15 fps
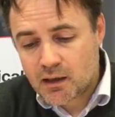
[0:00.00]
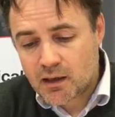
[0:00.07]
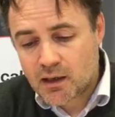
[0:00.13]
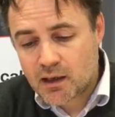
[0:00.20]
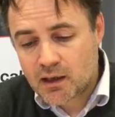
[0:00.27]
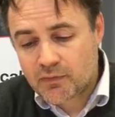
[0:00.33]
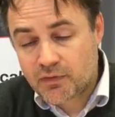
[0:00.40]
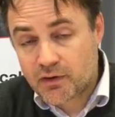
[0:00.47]

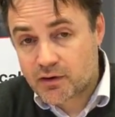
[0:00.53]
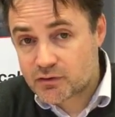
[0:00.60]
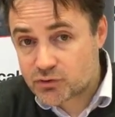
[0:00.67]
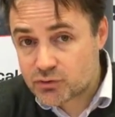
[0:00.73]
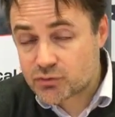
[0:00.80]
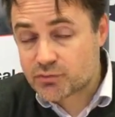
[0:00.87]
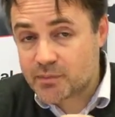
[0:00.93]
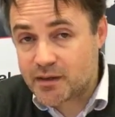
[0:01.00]
There are
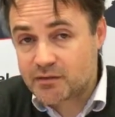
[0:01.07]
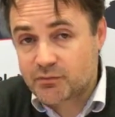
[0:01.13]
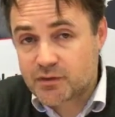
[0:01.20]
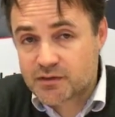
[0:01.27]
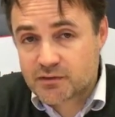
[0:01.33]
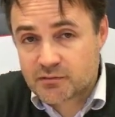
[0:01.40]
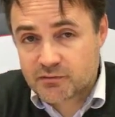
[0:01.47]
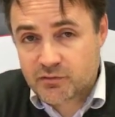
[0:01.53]
two main
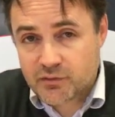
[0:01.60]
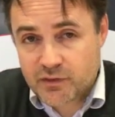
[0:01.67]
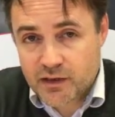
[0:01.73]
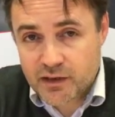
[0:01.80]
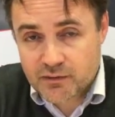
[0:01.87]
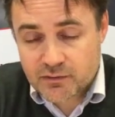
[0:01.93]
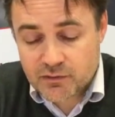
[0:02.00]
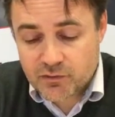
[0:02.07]
reasons for that.